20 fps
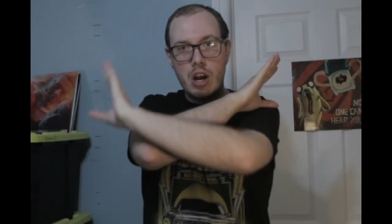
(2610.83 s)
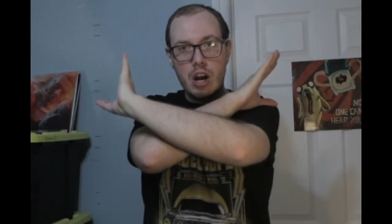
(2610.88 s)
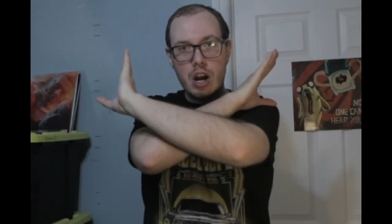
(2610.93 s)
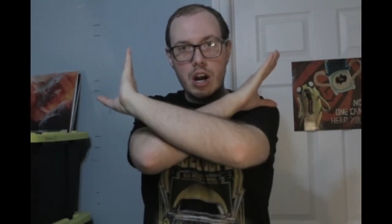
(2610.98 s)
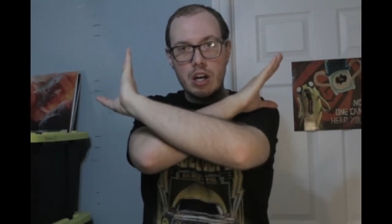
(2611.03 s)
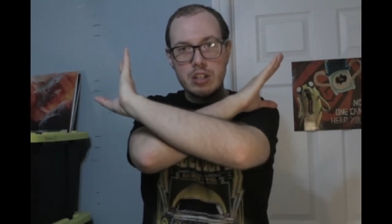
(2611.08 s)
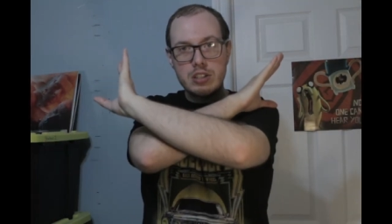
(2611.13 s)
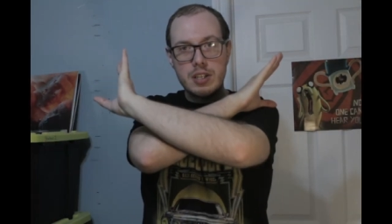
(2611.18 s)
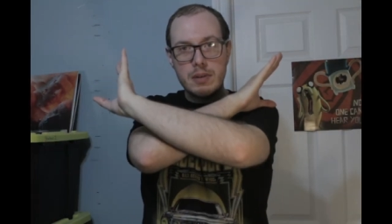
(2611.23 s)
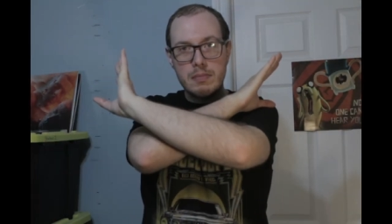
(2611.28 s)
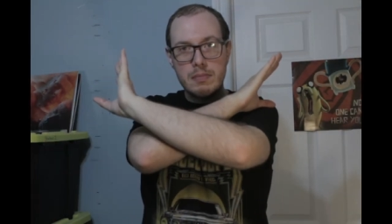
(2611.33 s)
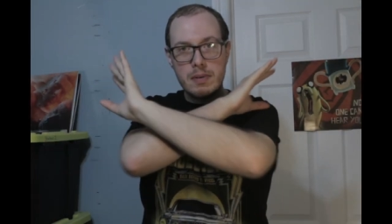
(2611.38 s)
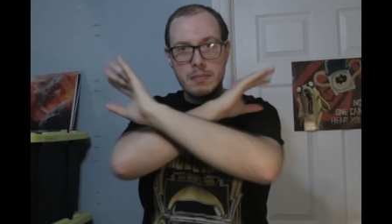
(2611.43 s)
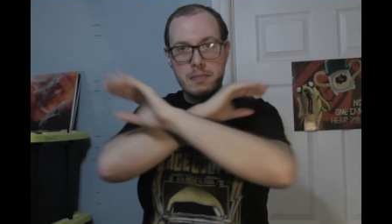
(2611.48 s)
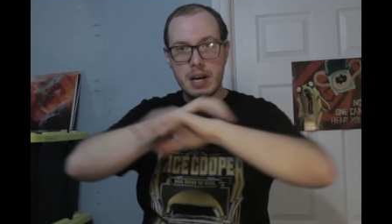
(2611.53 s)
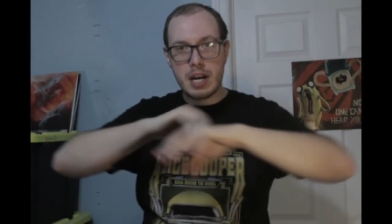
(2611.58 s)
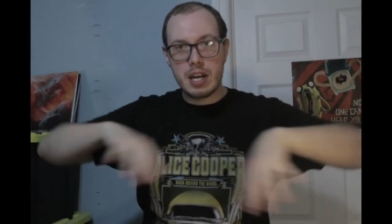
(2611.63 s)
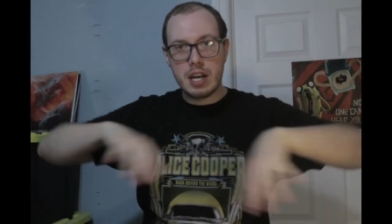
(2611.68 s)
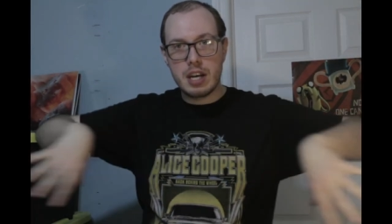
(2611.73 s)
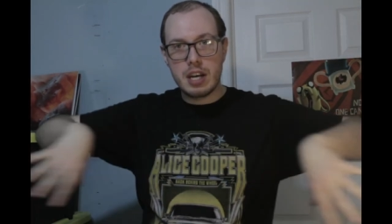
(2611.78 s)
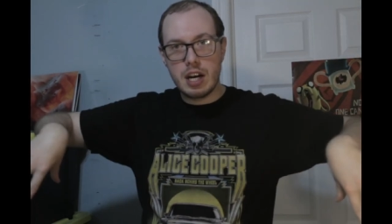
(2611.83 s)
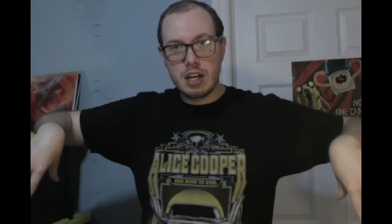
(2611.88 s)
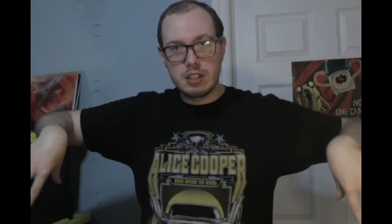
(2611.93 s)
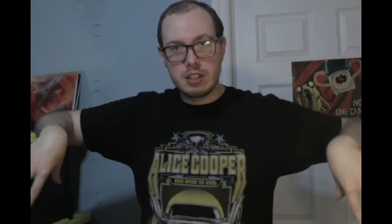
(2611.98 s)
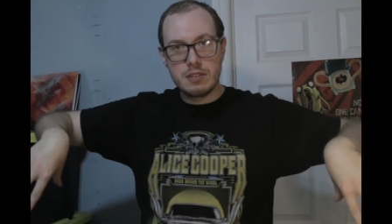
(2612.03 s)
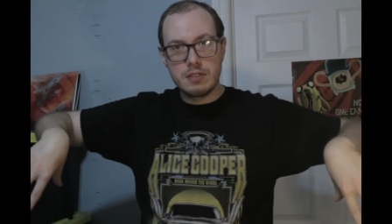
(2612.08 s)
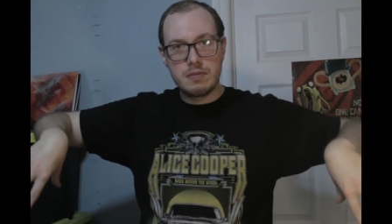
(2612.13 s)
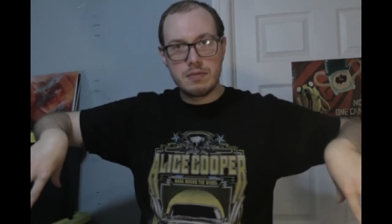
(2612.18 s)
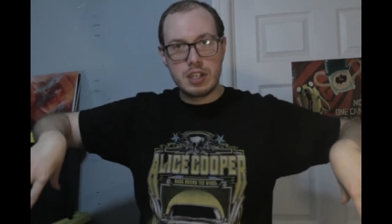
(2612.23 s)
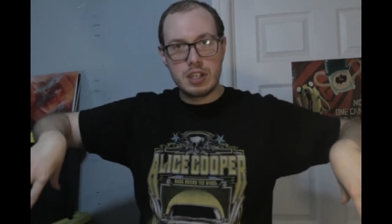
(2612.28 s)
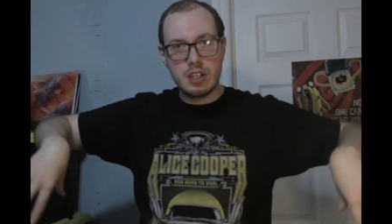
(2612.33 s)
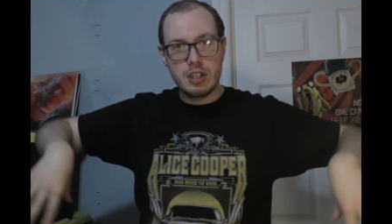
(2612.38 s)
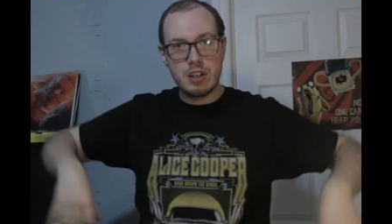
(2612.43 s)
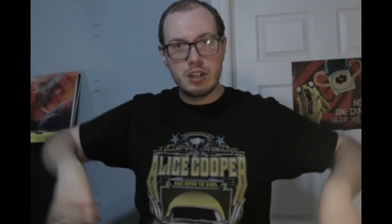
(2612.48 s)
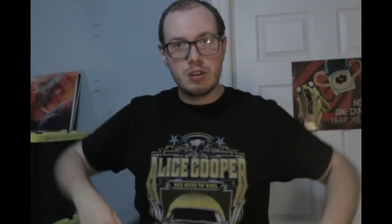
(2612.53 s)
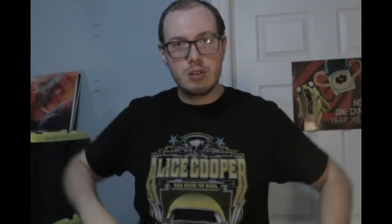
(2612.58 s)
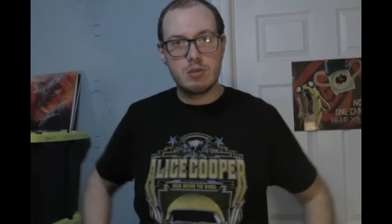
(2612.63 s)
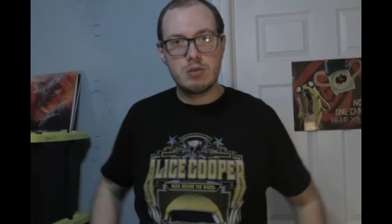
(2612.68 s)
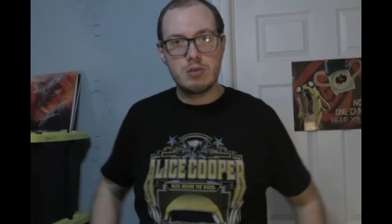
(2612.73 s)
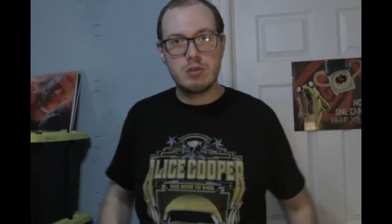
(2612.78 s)
some of my other
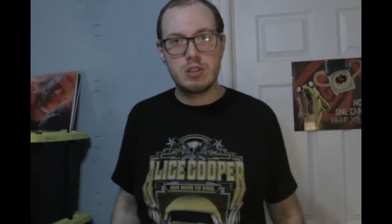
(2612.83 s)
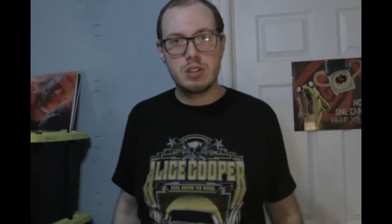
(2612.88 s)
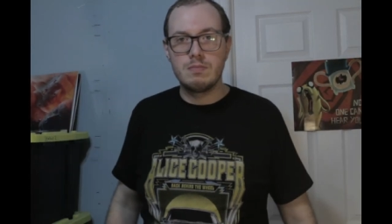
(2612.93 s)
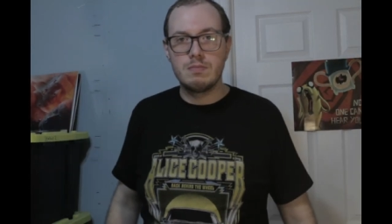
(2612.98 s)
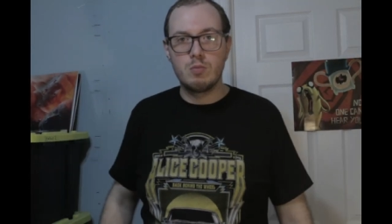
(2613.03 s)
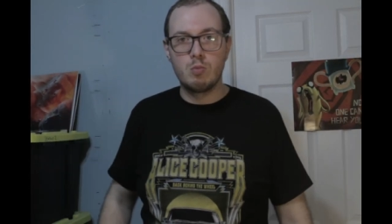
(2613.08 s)
videos.